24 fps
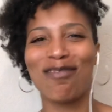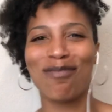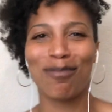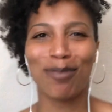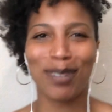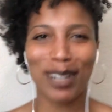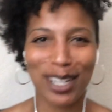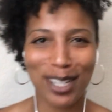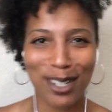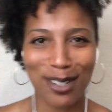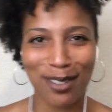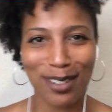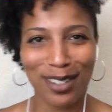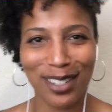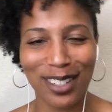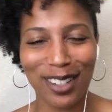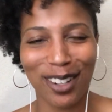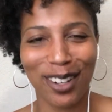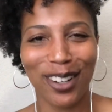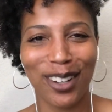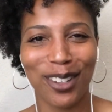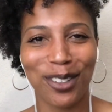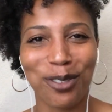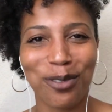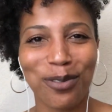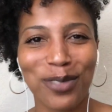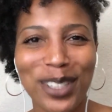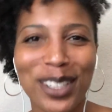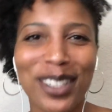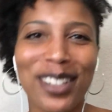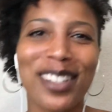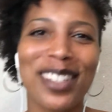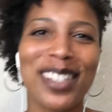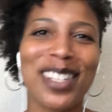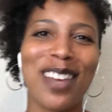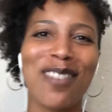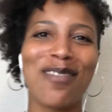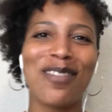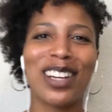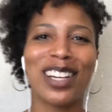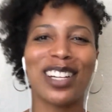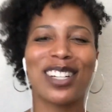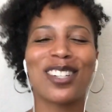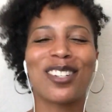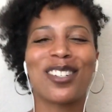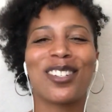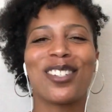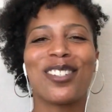brought you into all the feels, then
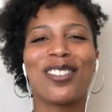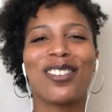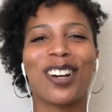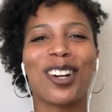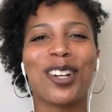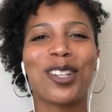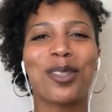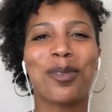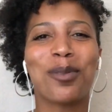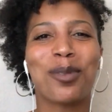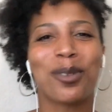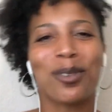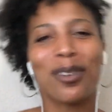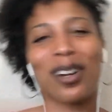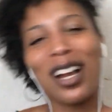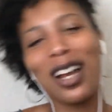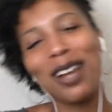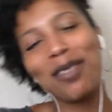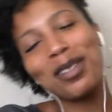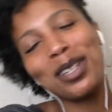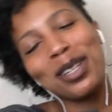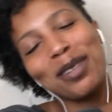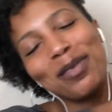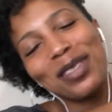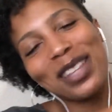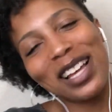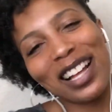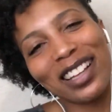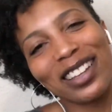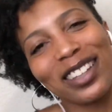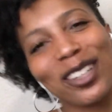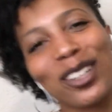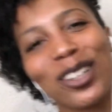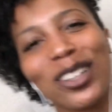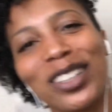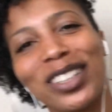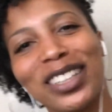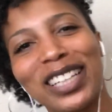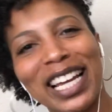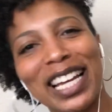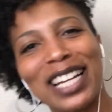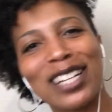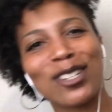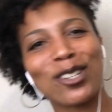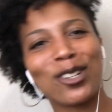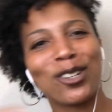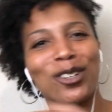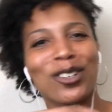make sure you are subscribed, hit that little
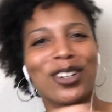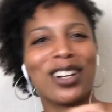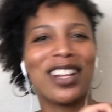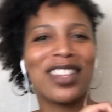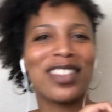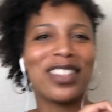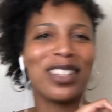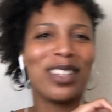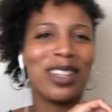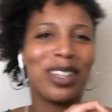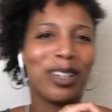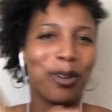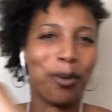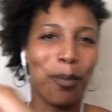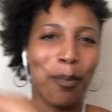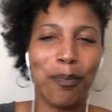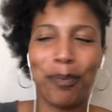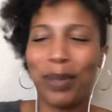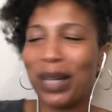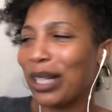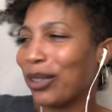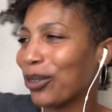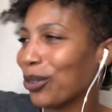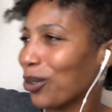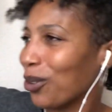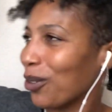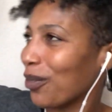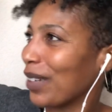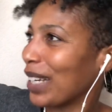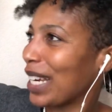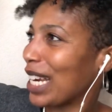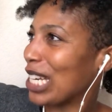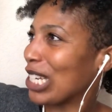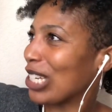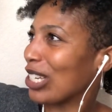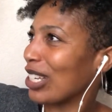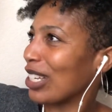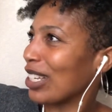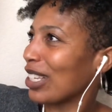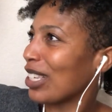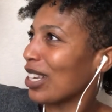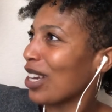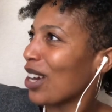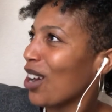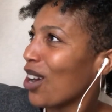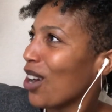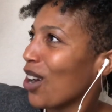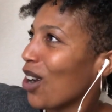like, turn on the little bell notifications,
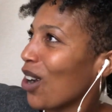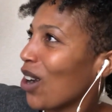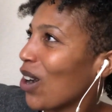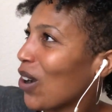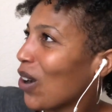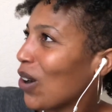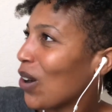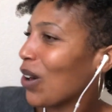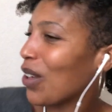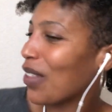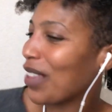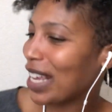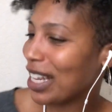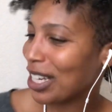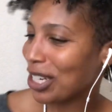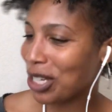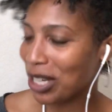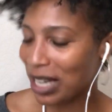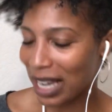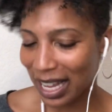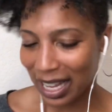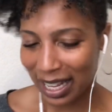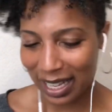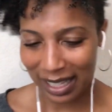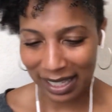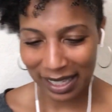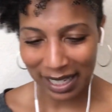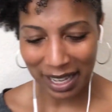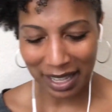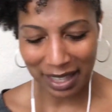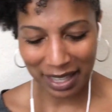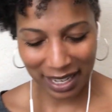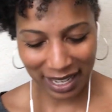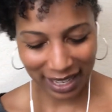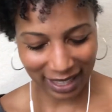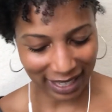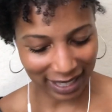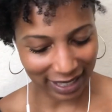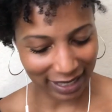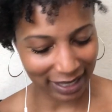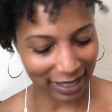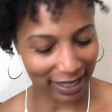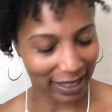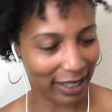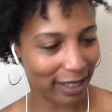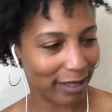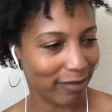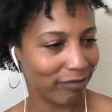all that jazz. I think
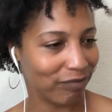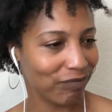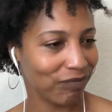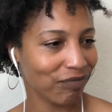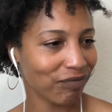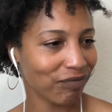that's it.